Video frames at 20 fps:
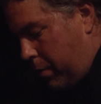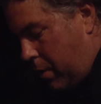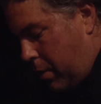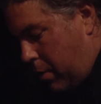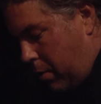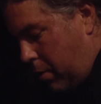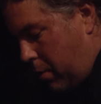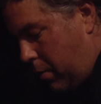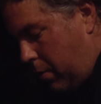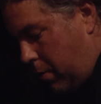
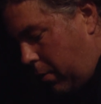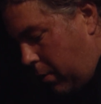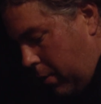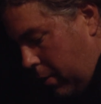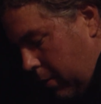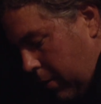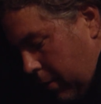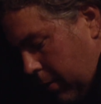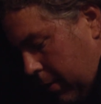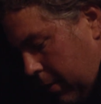Oh,
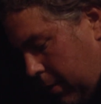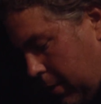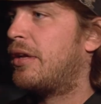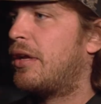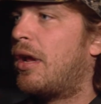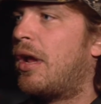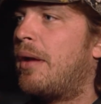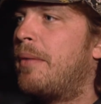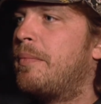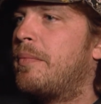come on,
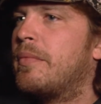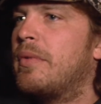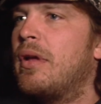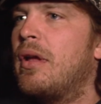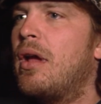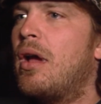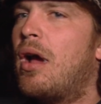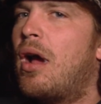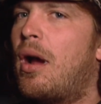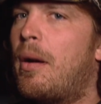man.
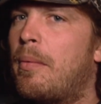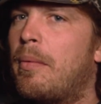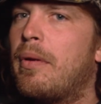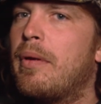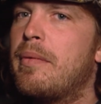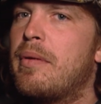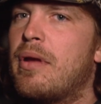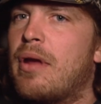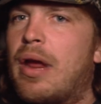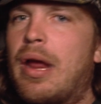I'm, I'm
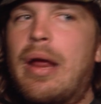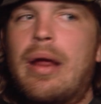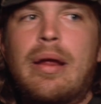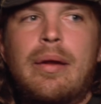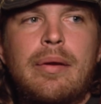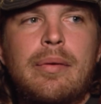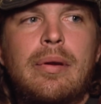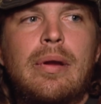living. I,